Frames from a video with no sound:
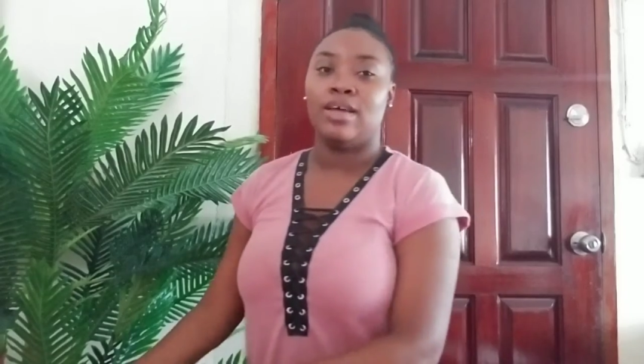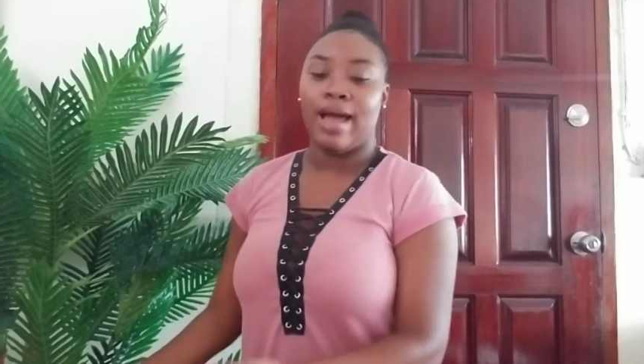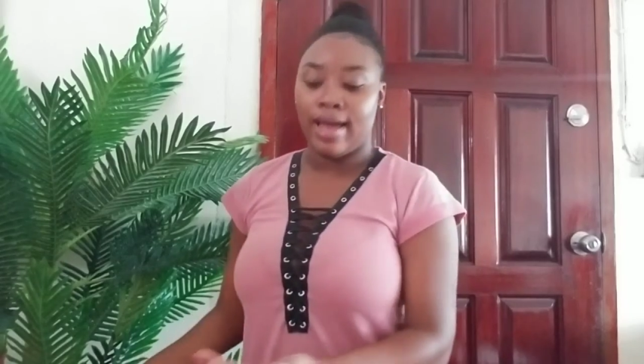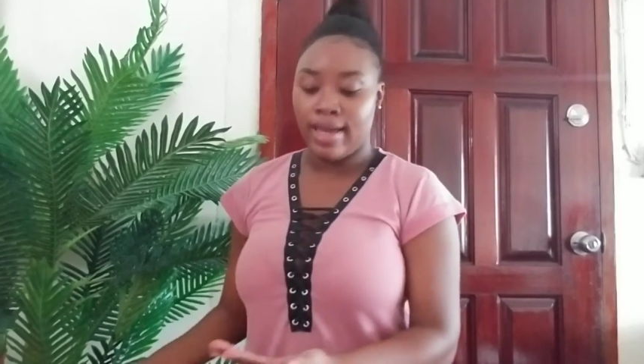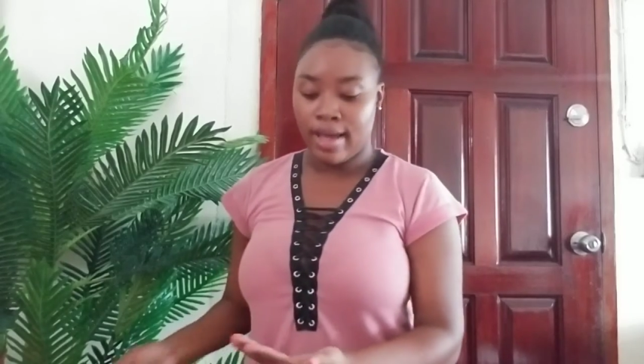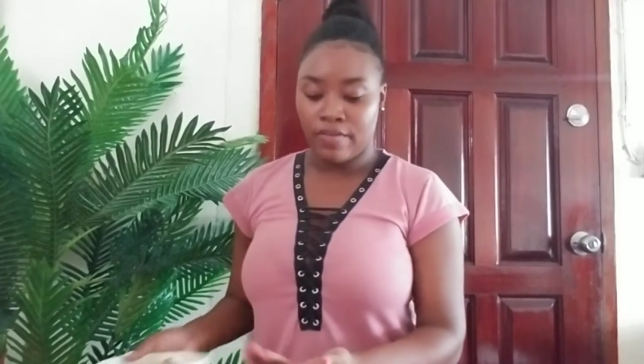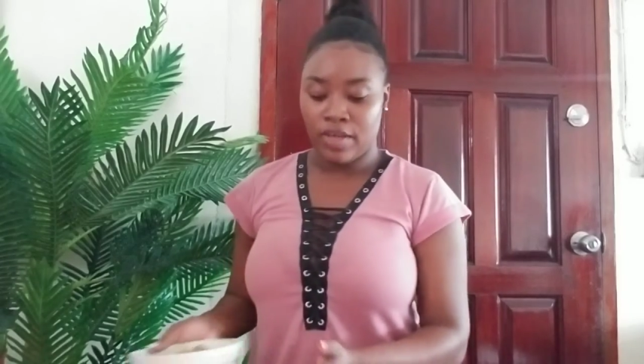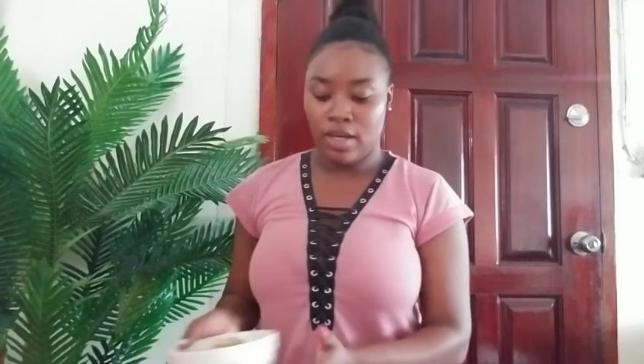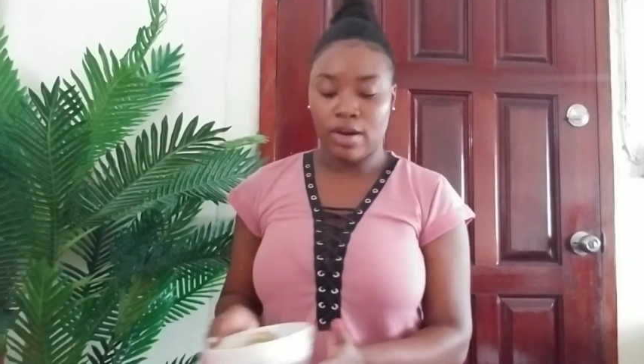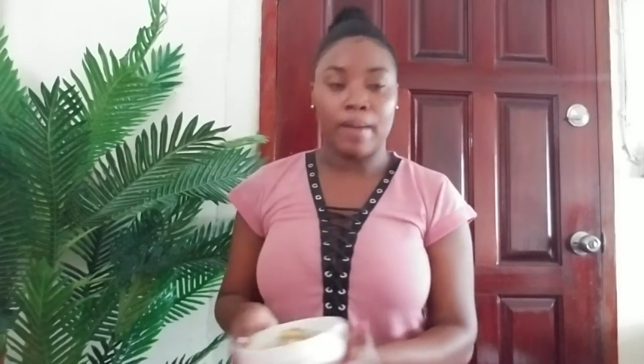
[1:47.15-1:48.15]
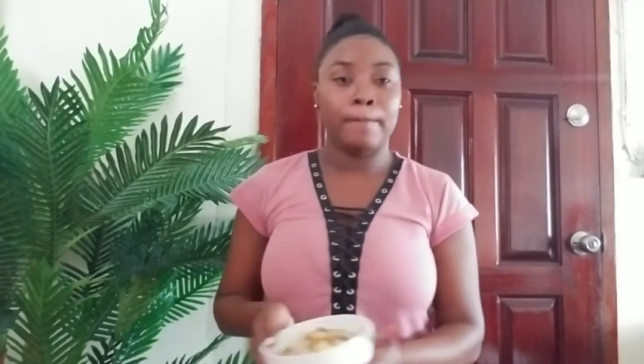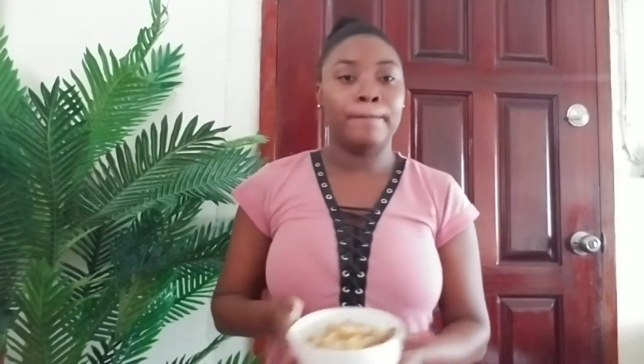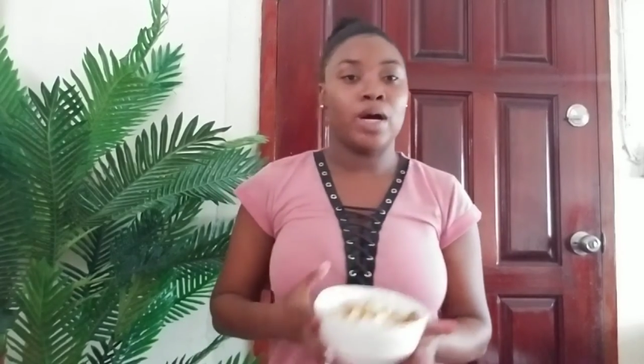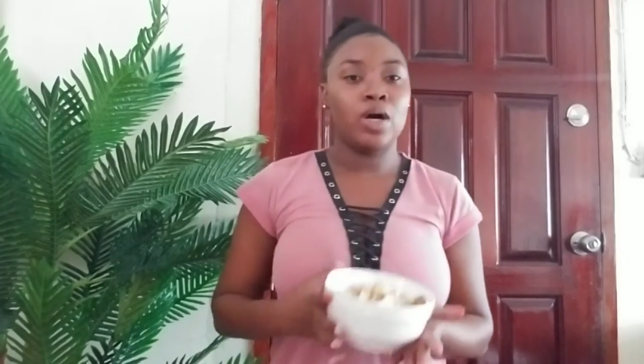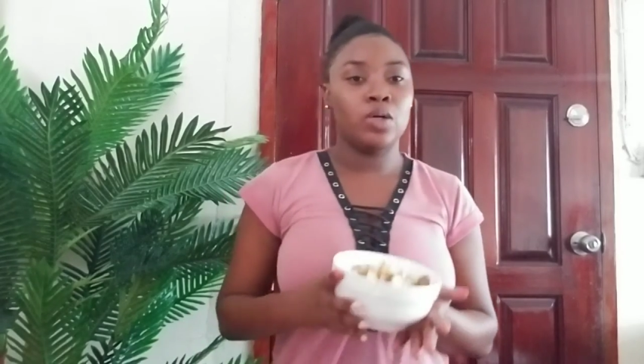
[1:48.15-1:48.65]
I have here
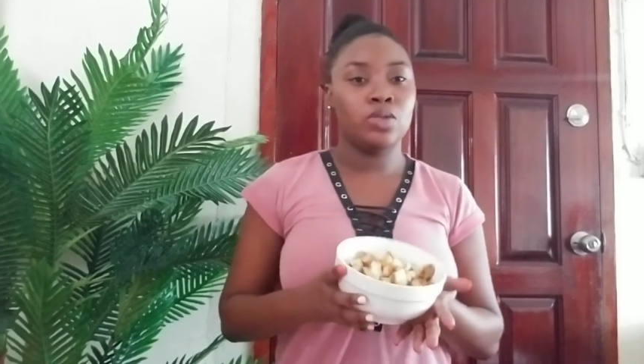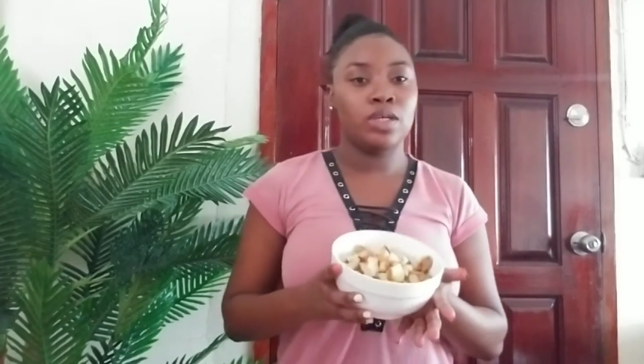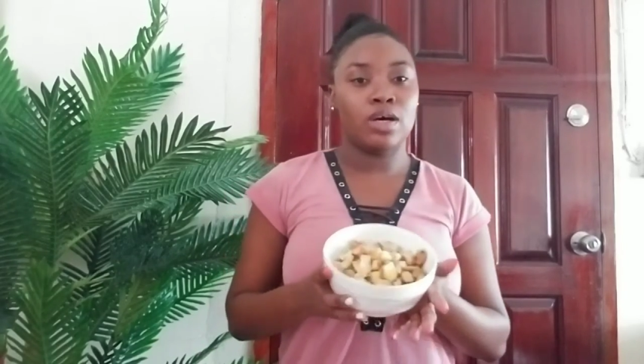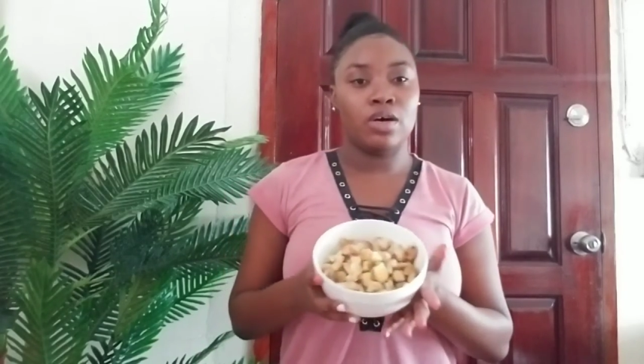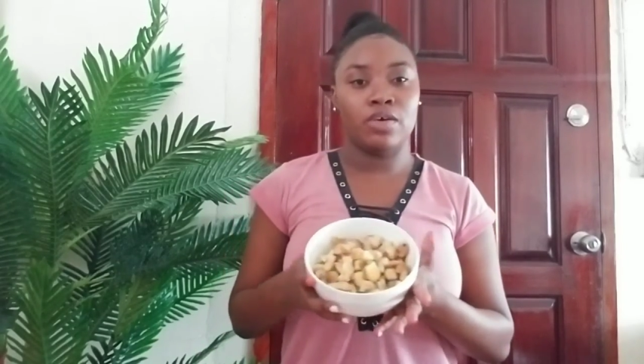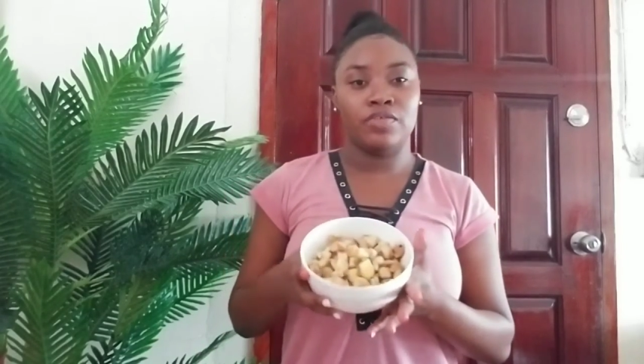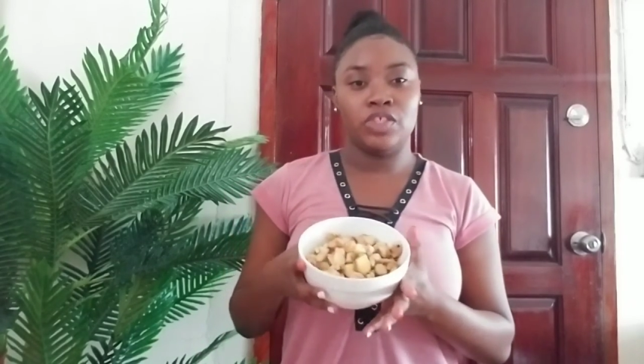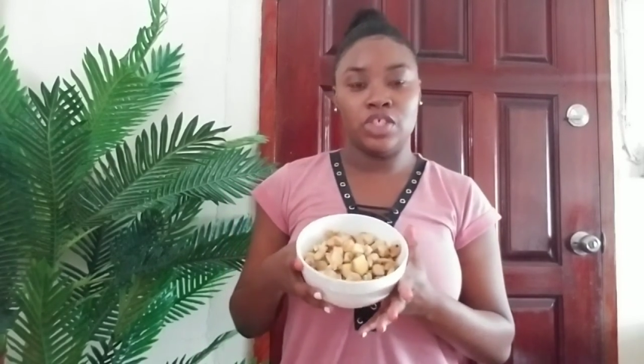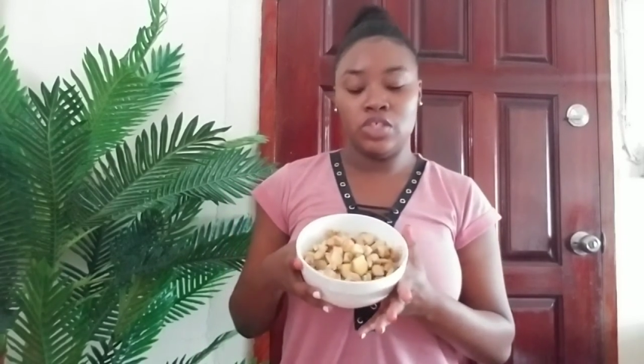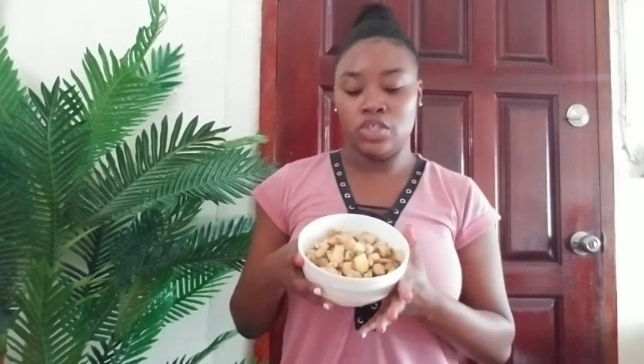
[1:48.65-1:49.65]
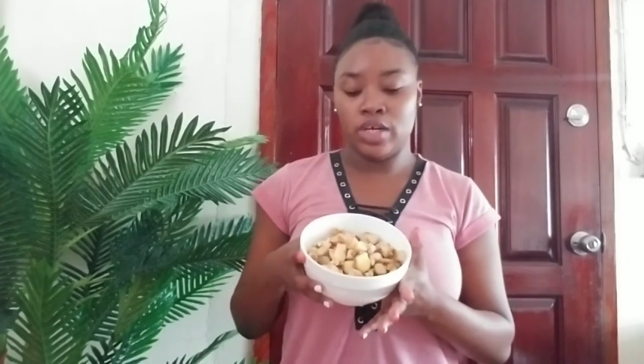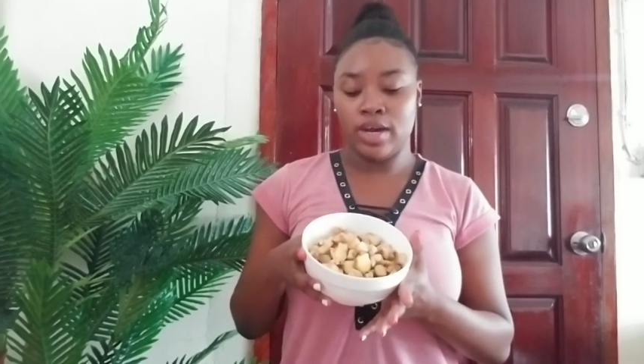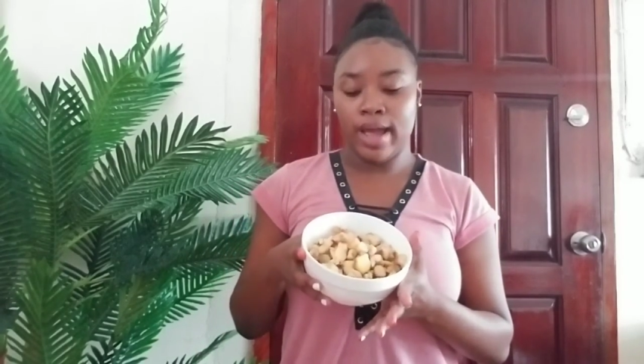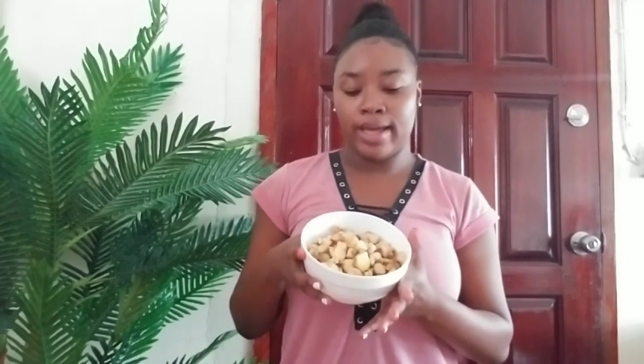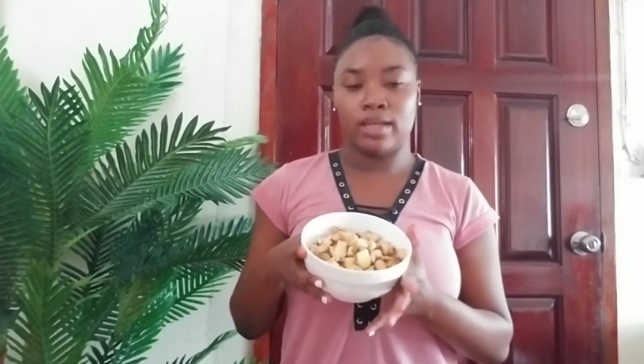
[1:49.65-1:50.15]
a pound of ginger
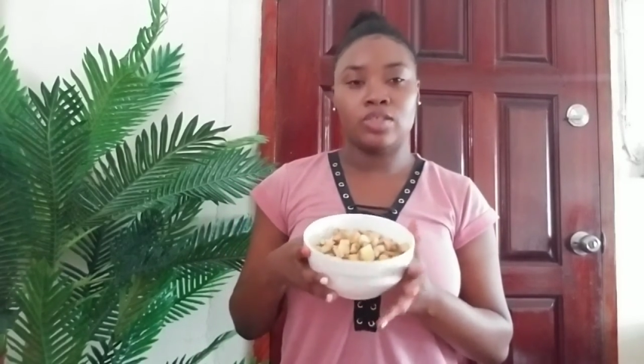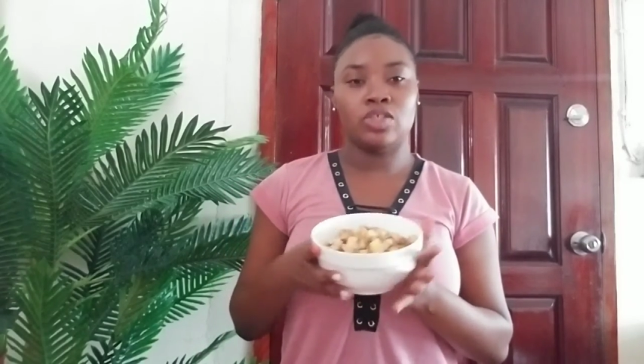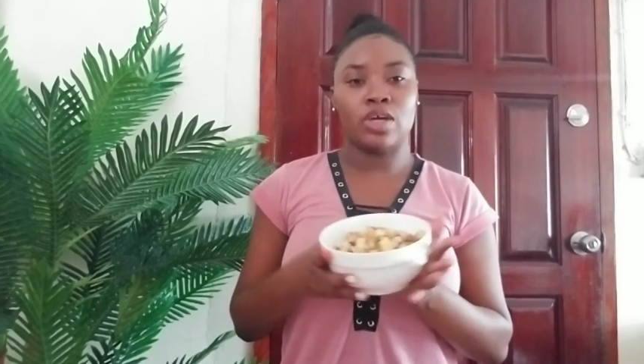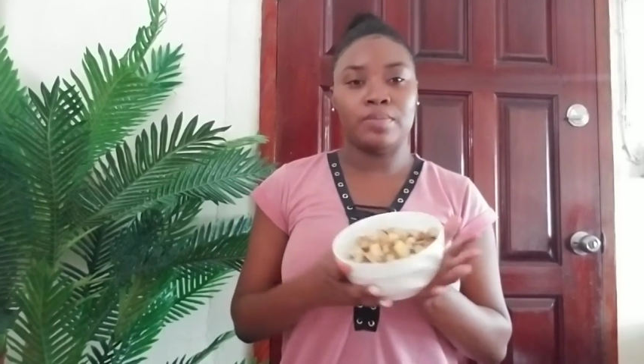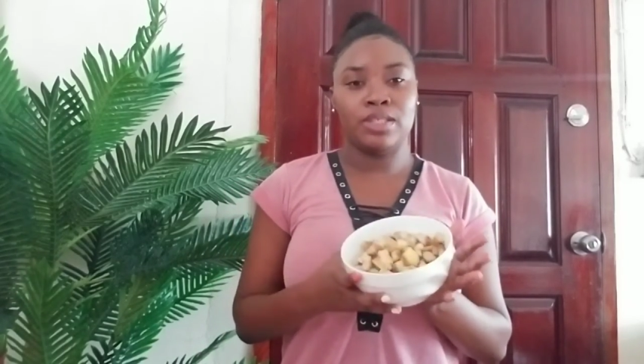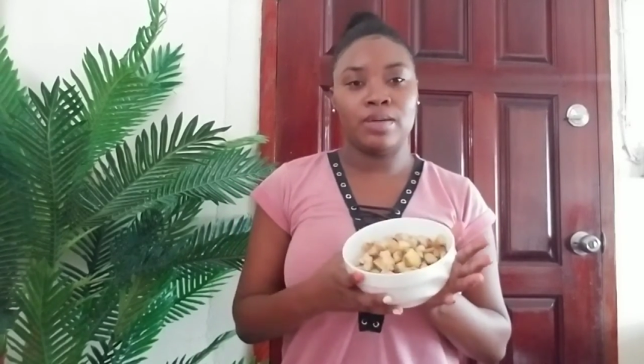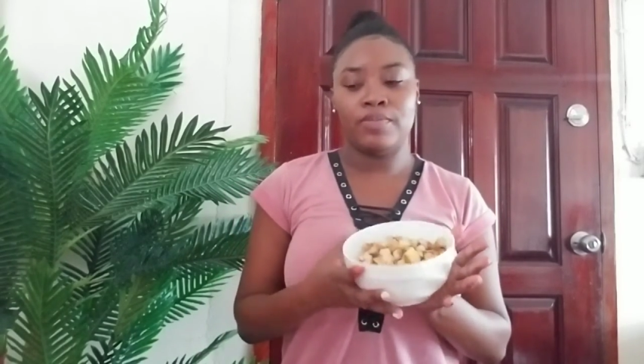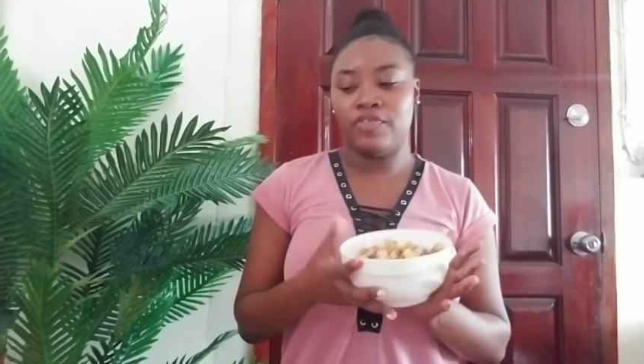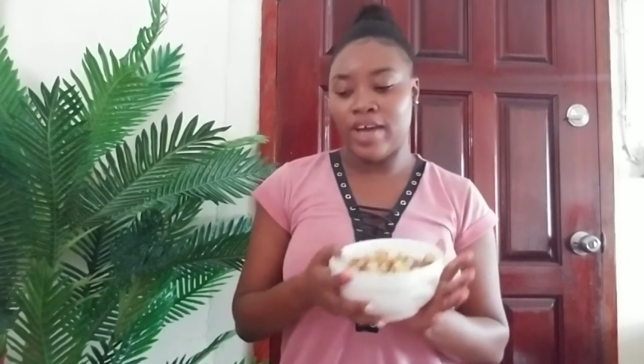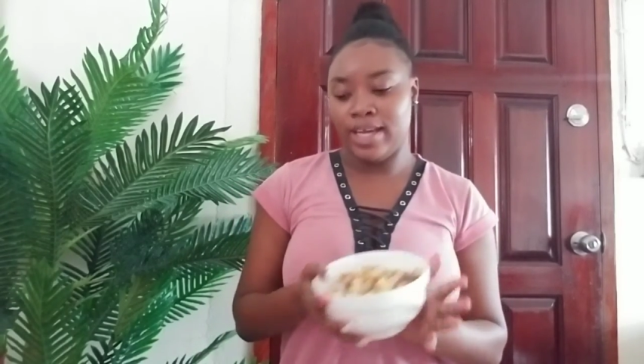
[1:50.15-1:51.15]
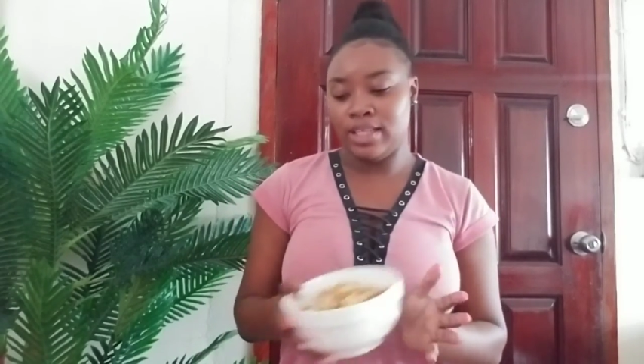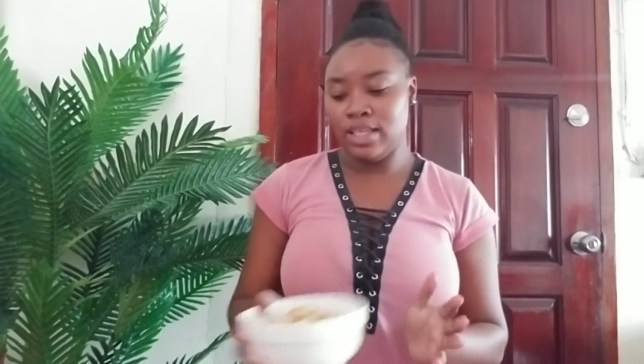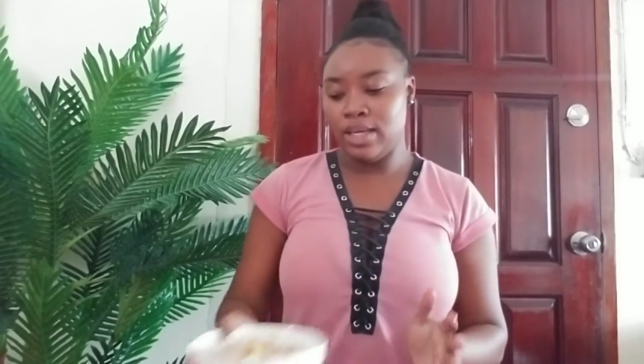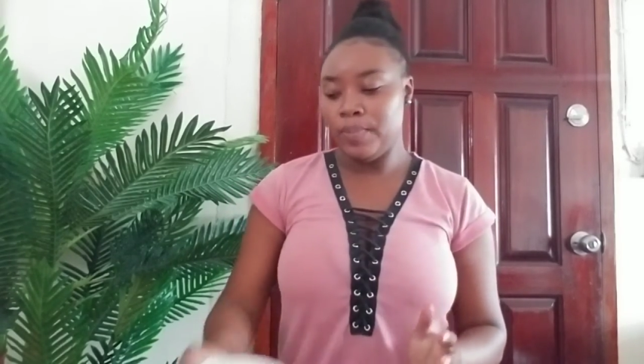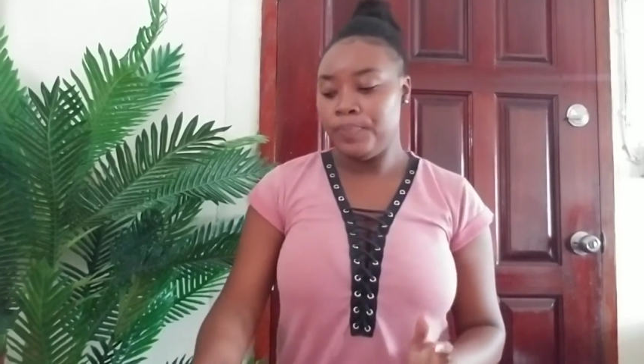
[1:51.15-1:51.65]
I chopped it up finely